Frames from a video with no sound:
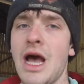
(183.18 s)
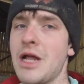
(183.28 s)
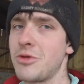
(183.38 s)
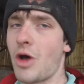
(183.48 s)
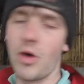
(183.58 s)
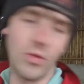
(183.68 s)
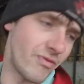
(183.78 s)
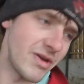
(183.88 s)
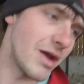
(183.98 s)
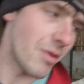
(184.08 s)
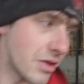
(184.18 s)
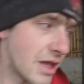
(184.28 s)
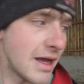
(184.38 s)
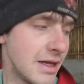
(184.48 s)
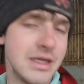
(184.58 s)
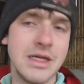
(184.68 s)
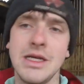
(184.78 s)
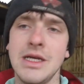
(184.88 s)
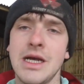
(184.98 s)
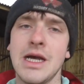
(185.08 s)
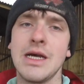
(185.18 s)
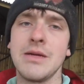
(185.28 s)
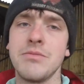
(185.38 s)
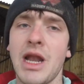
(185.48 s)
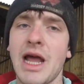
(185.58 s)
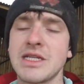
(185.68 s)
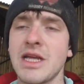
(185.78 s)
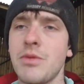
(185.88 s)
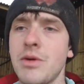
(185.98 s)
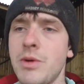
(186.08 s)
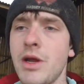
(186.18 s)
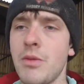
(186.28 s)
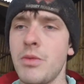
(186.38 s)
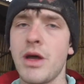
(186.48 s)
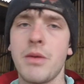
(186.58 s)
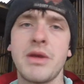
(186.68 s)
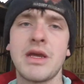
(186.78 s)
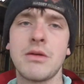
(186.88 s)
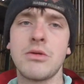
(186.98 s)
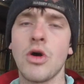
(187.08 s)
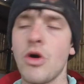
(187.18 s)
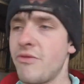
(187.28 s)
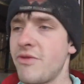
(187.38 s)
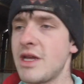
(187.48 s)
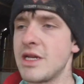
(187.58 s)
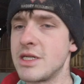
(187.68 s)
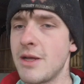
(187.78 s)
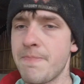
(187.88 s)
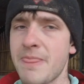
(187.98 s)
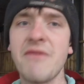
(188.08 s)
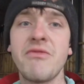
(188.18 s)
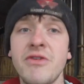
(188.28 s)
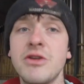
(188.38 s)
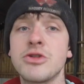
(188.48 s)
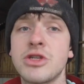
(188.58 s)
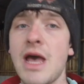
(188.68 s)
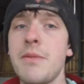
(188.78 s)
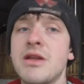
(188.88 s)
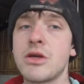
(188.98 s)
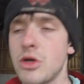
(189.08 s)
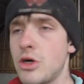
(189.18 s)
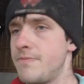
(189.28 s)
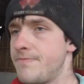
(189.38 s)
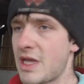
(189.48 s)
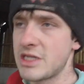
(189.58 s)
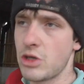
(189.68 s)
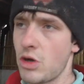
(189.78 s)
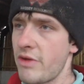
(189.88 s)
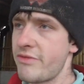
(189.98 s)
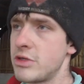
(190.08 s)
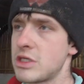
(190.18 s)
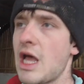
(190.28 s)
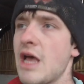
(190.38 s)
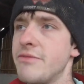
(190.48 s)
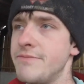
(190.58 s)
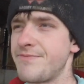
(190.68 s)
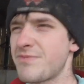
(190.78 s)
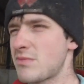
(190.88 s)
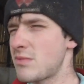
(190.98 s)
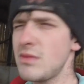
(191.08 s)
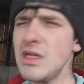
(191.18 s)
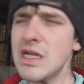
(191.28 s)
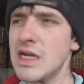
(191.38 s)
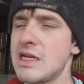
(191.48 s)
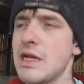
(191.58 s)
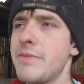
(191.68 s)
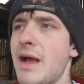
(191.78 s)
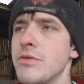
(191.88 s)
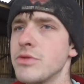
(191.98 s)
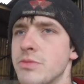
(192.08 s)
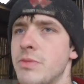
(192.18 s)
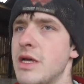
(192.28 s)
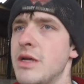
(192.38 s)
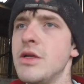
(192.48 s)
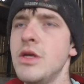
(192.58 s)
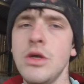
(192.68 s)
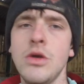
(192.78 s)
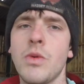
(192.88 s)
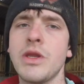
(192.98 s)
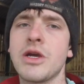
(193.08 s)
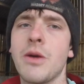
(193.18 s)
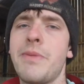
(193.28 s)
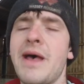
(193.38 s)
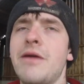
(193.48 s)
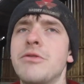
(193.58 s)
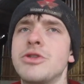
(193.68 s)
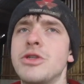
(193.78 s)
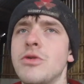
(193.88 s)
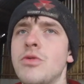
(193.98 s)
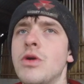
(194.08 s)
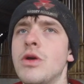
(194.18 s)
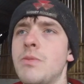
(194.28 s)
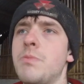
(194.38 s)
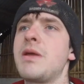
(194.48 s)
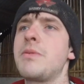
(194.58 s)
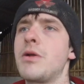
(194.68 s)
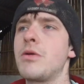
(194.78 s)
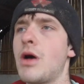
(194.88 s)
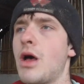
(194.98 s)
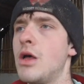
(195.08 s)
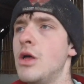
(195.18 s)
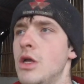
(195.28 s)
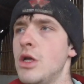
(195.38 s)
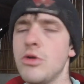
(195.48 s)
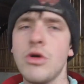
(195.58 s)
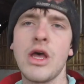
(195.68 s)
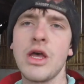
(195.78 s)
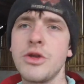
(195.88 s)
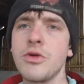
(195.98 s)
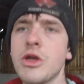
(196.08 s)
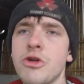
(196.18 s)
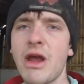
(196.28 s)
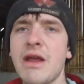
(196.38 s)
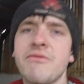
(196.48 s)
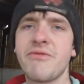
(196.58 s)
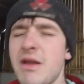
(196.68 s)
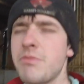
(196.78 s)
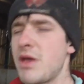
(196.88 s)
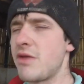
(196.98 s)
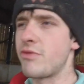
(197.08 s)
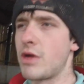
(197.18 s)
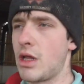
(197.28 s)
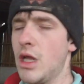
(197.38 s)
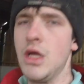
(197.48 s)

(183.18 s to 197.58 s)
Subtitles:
I'll do a whole video on that. But like I say, we're not big corn feeders. Everything does get a bit of corn, as it always through its life, little amounts, but when you compare us to people who are doing grain-fed beef, real,